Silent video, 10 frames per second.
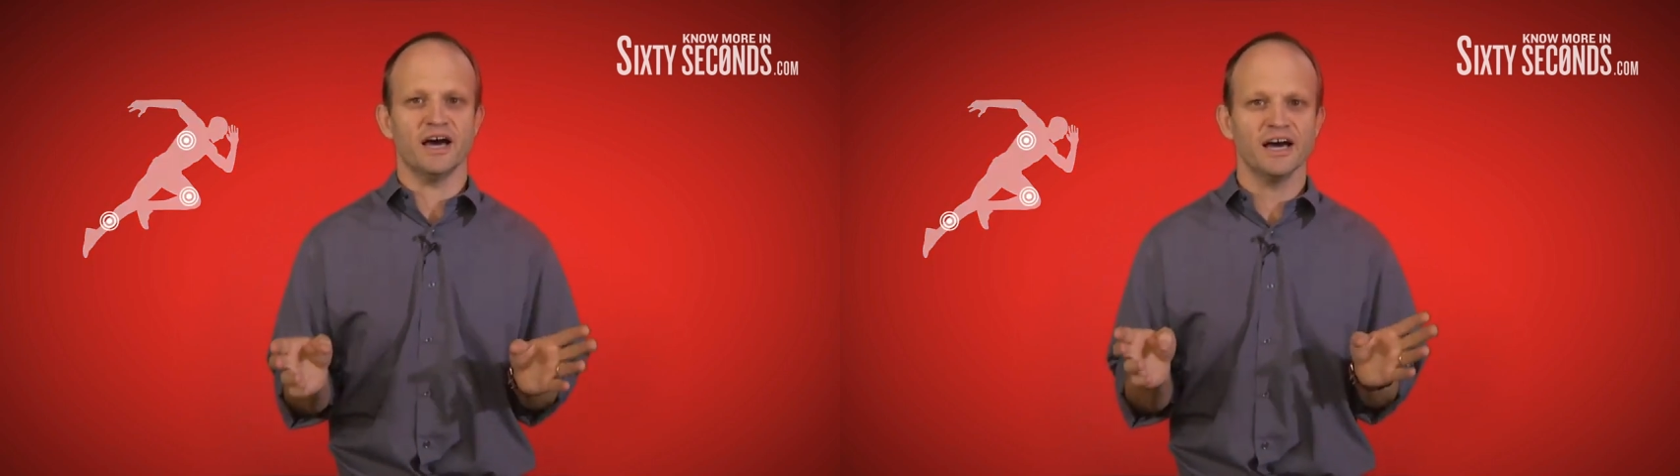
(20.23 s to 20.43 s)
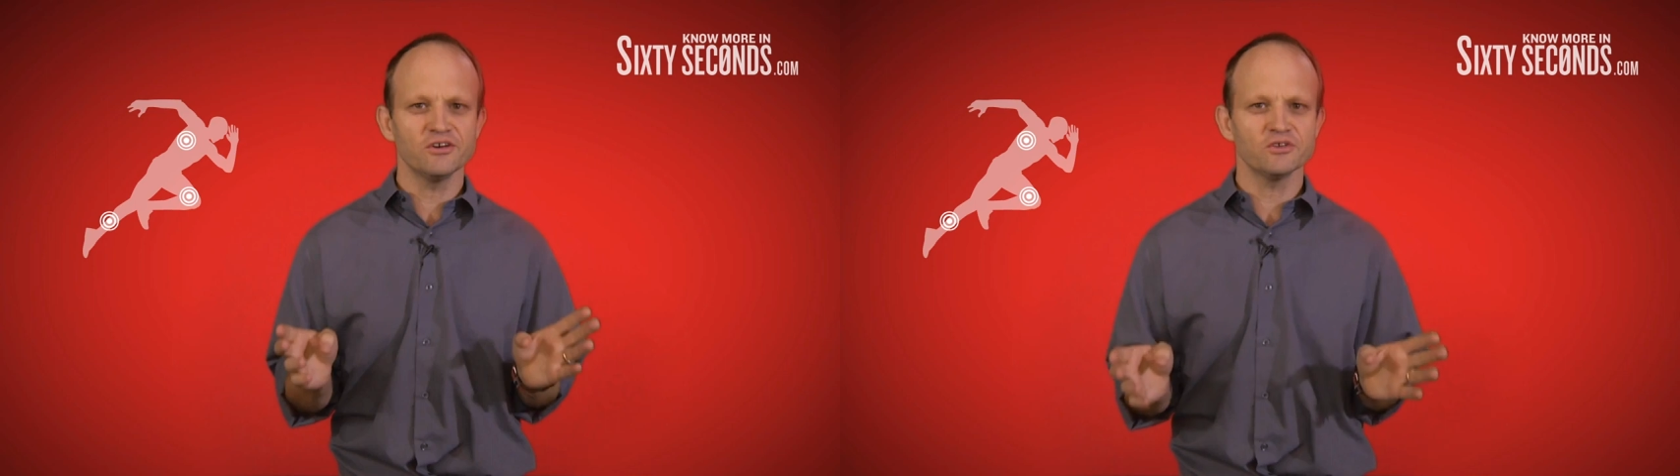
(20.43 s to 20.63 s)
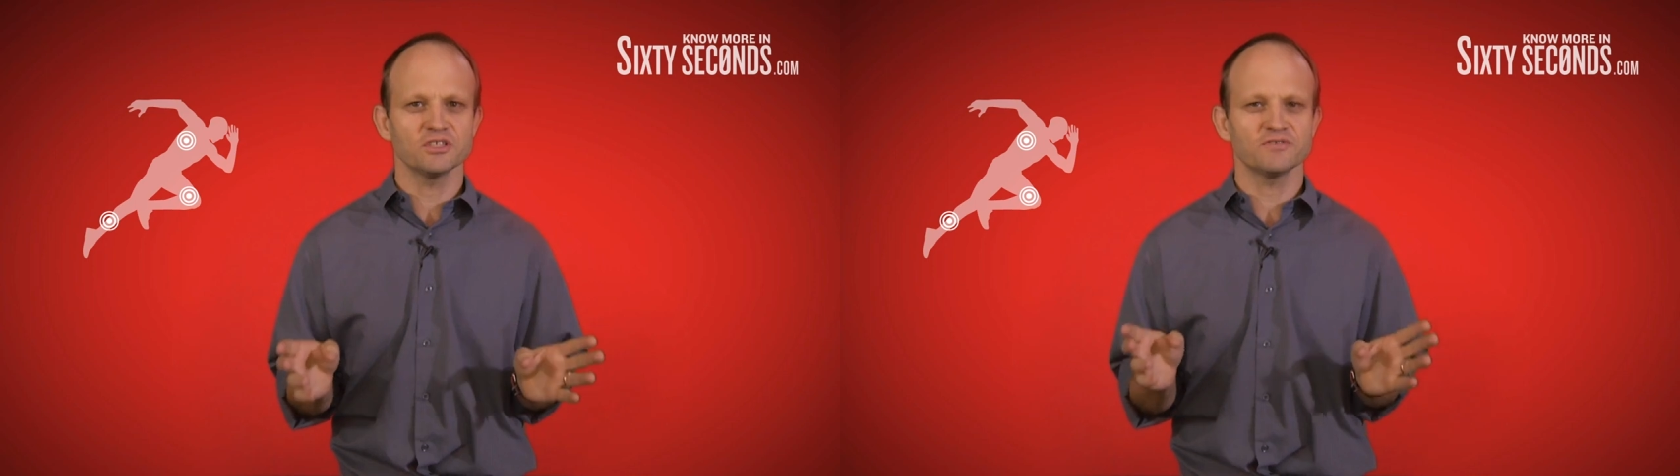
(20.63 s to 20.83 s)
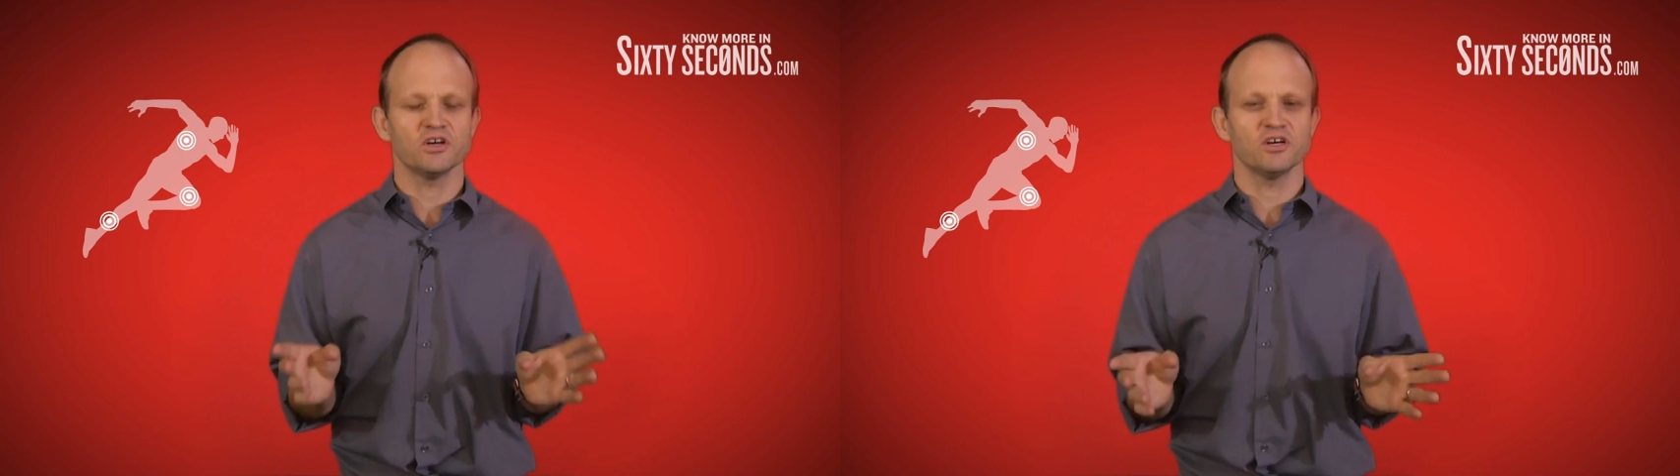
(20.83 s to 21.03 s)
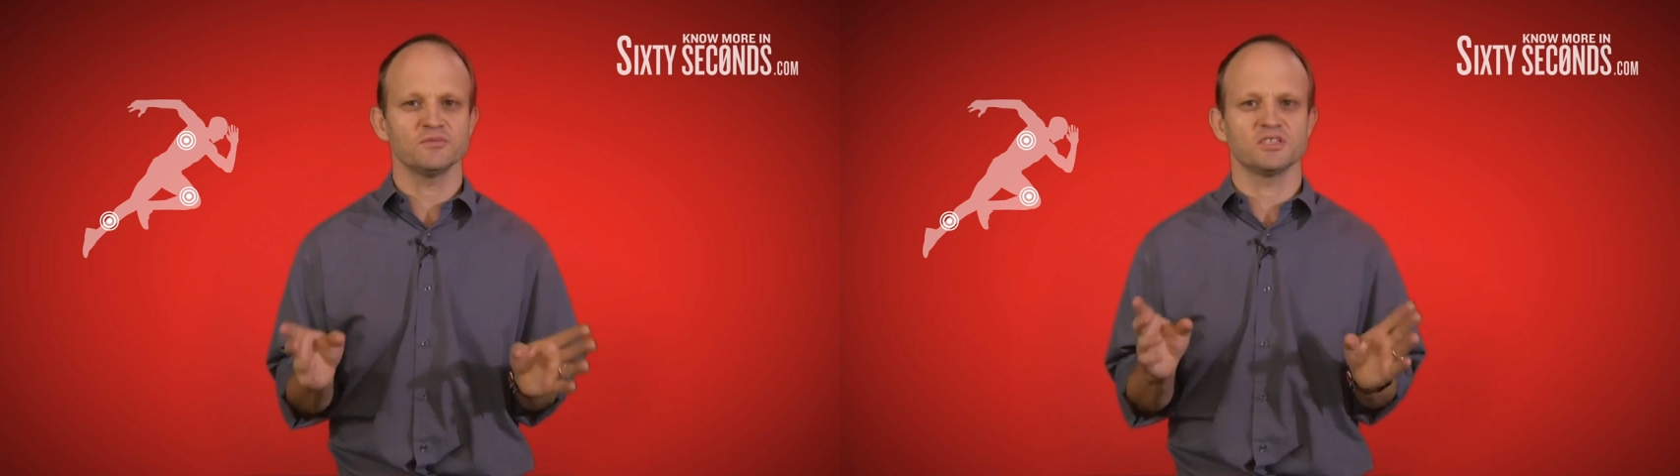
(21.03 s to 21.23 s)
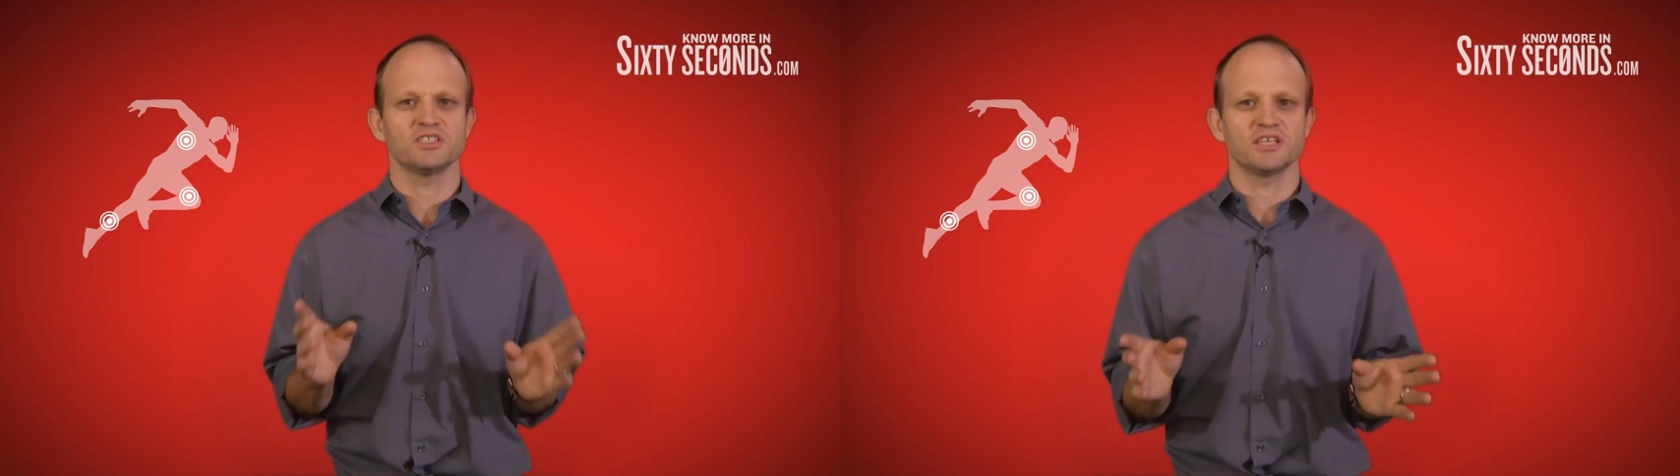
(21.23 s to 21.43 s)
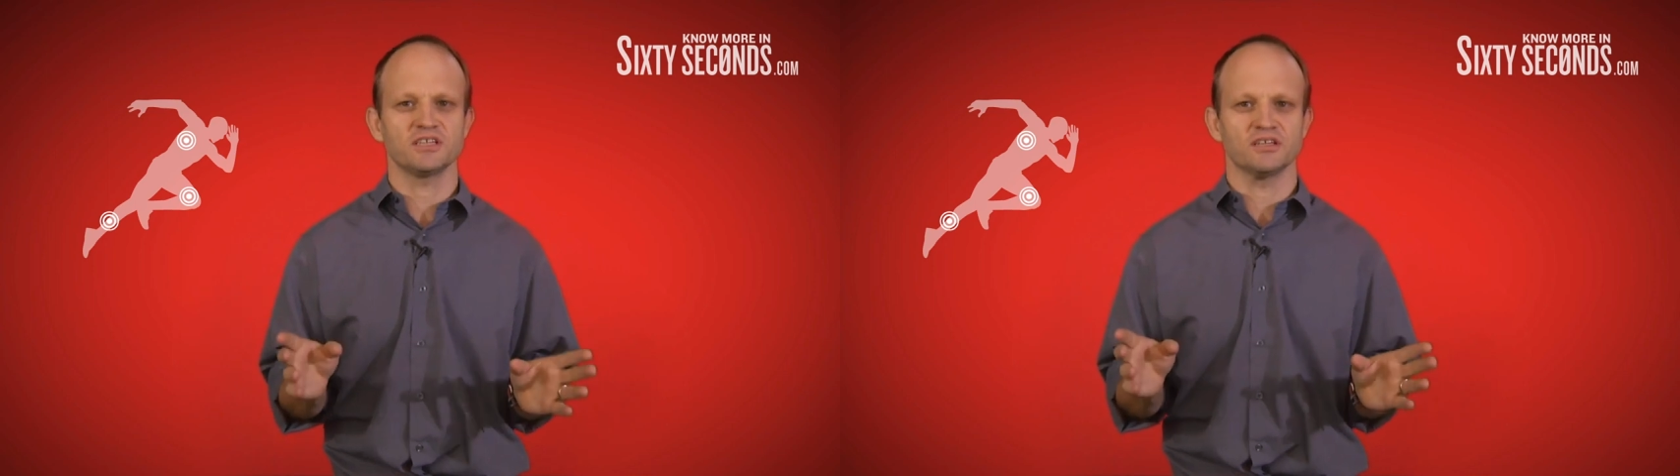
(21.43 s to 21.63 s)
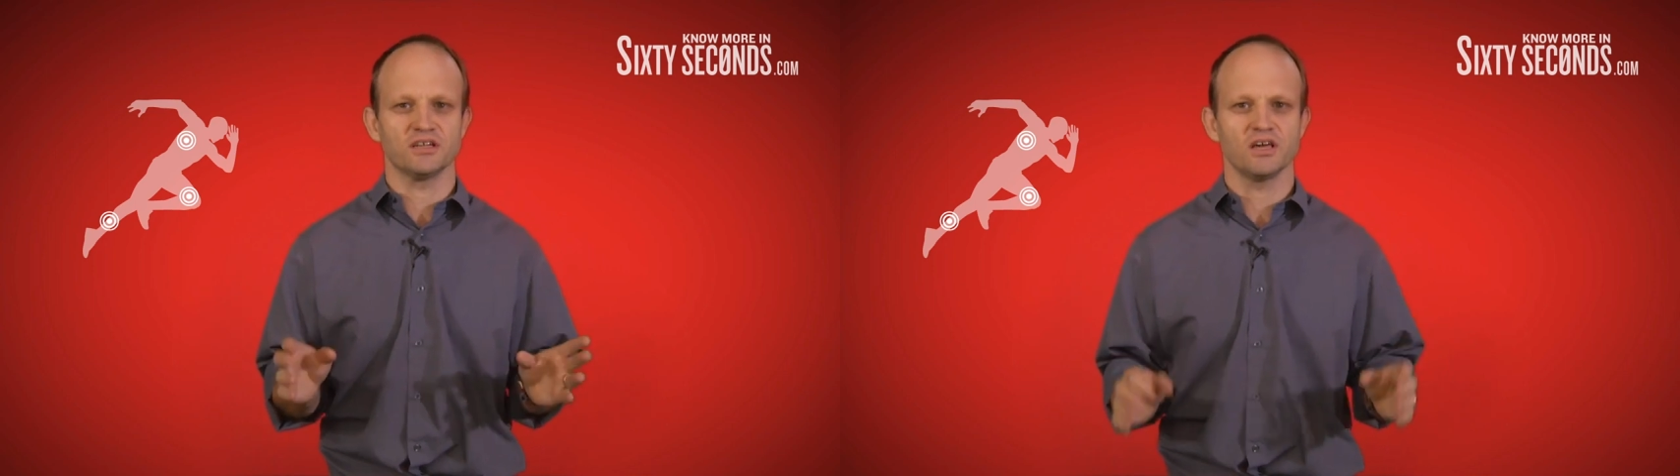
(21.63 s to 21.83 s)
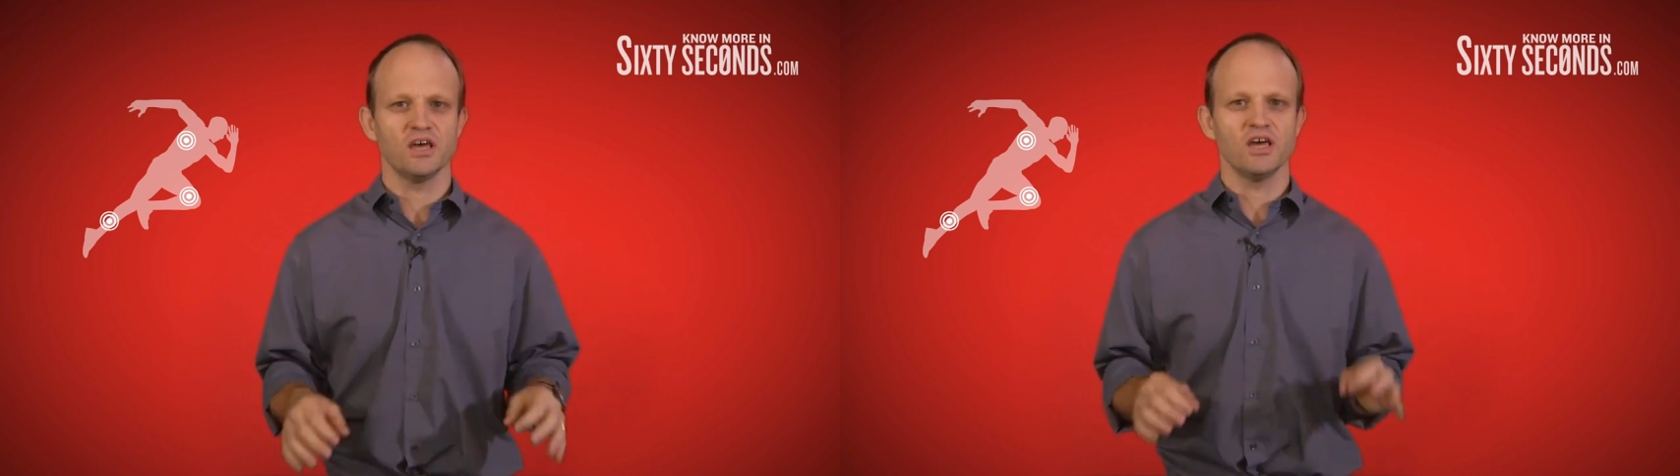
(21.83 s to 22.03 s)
hundreds of times a second